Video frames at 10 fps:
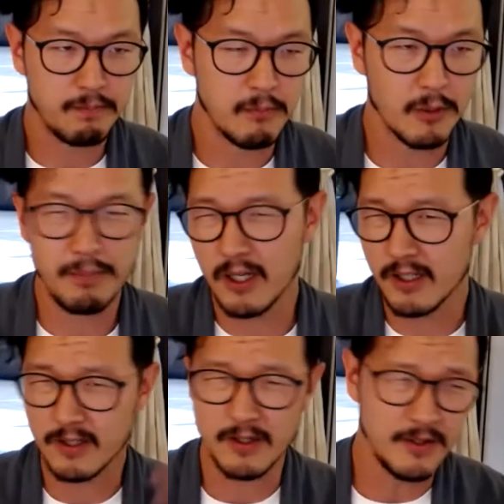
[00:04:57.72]
more
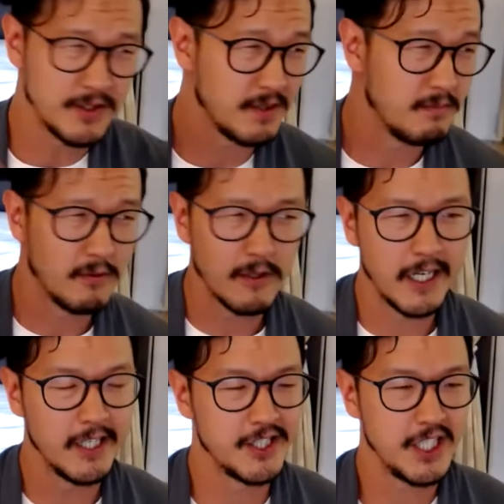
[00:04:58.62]
particles and more
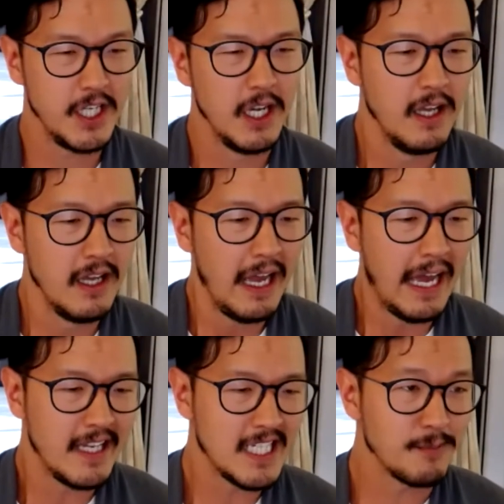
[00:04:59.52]
energy.
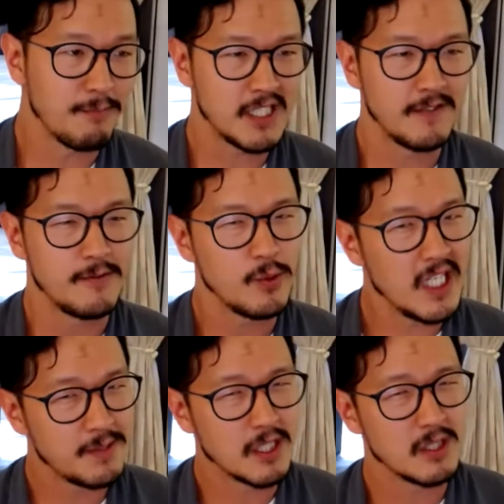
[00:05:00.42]
And that's impressive to
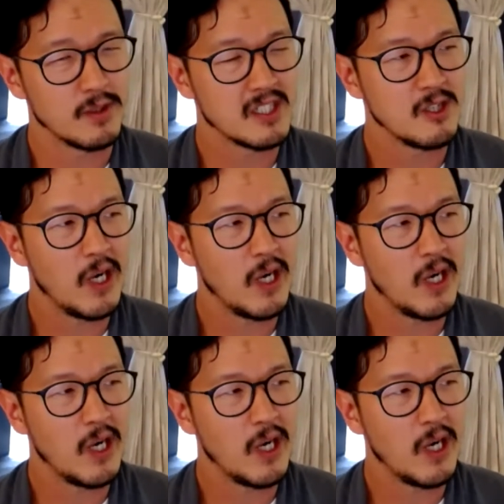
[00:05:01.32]
us because we're so